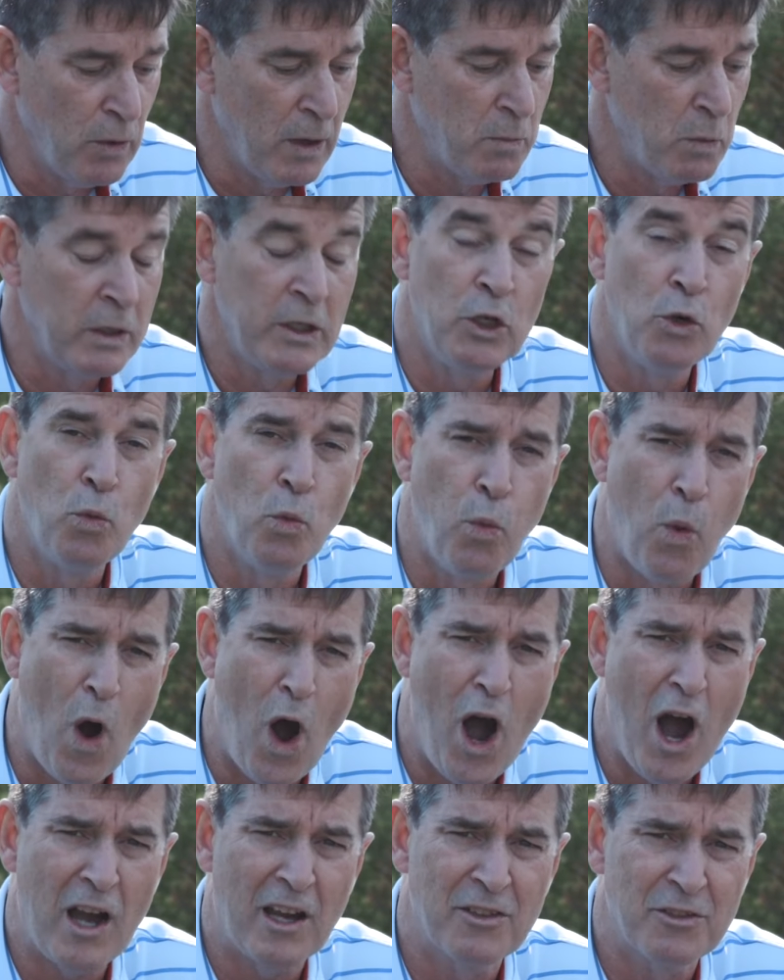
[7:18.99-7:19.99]
And when you
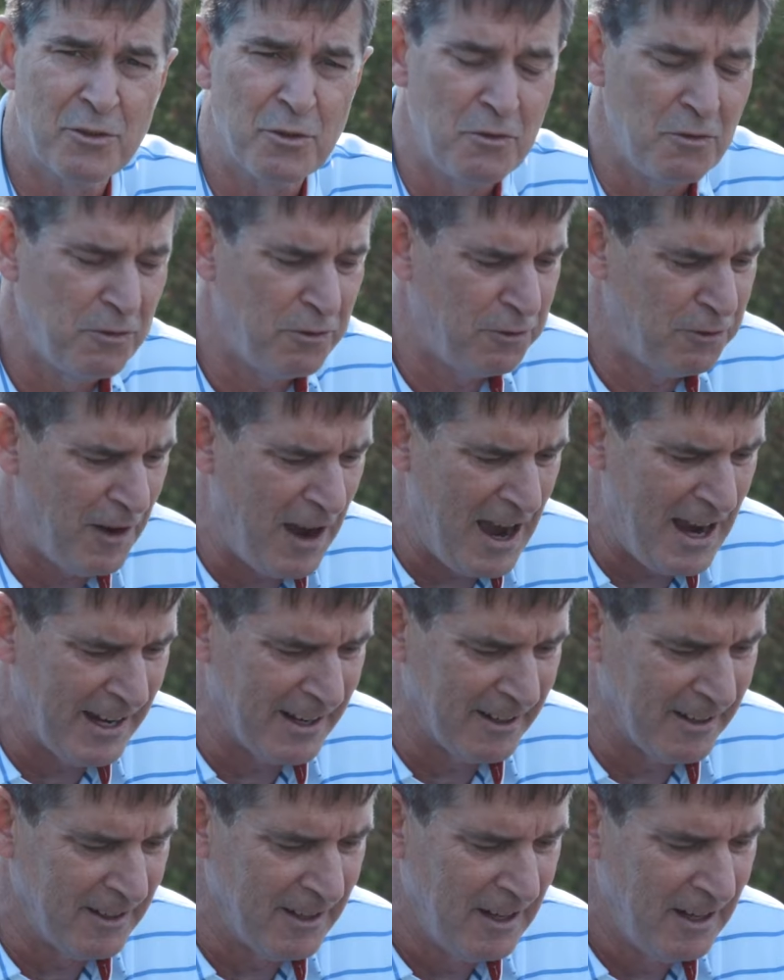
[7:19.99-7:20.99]
walk through
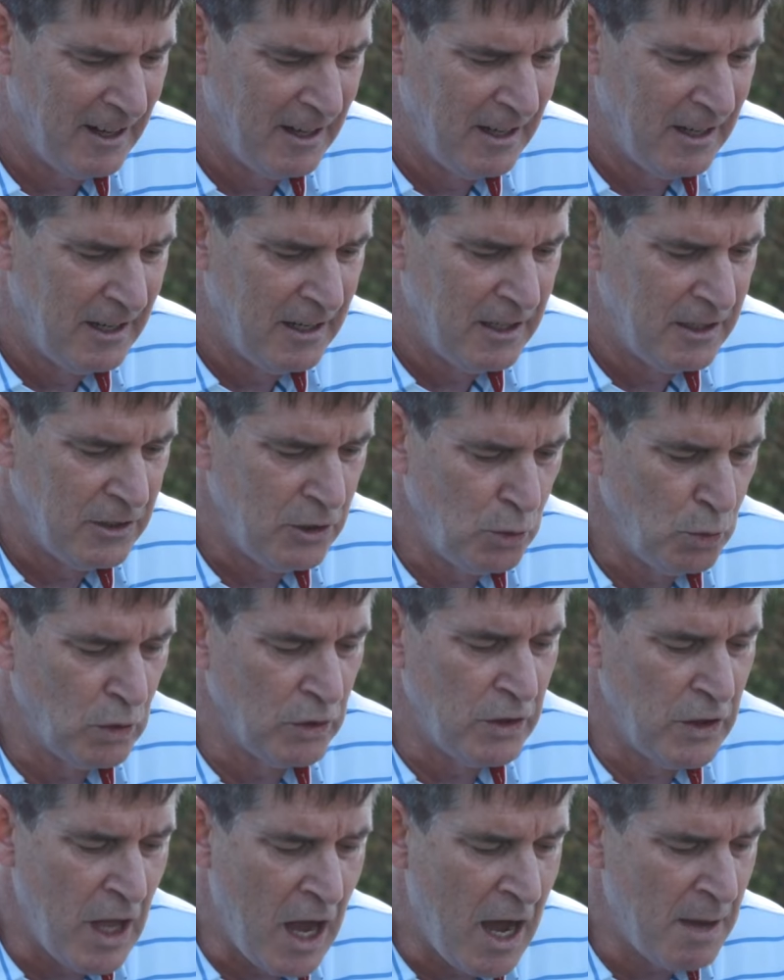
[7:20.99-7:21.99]
fire, you will
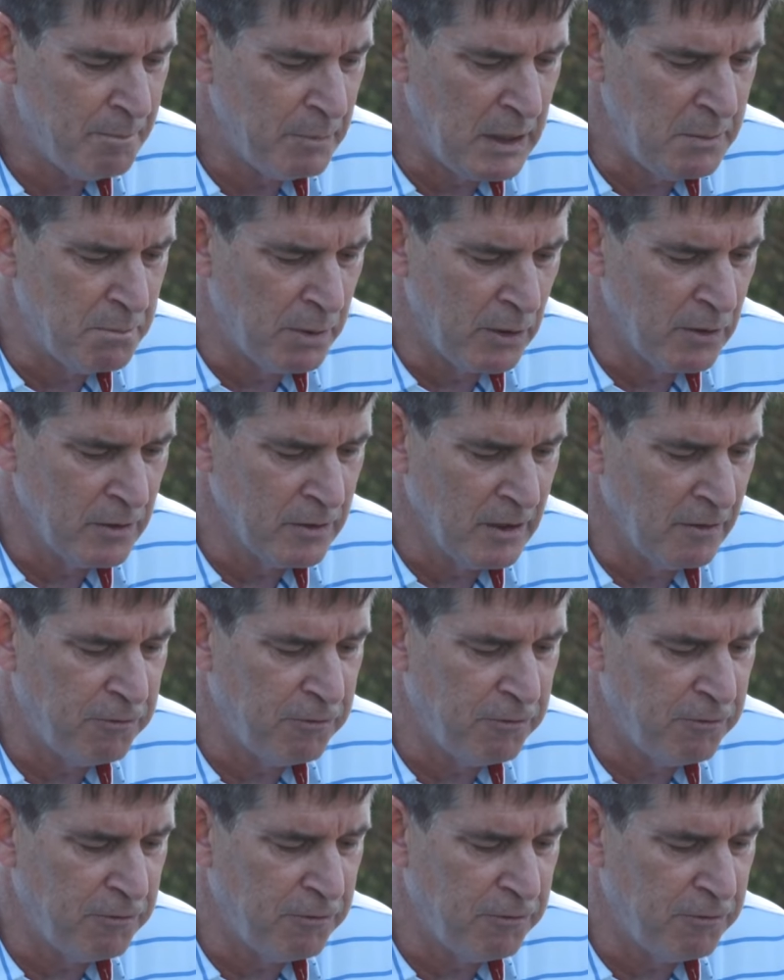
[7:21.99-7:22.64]
not be burned.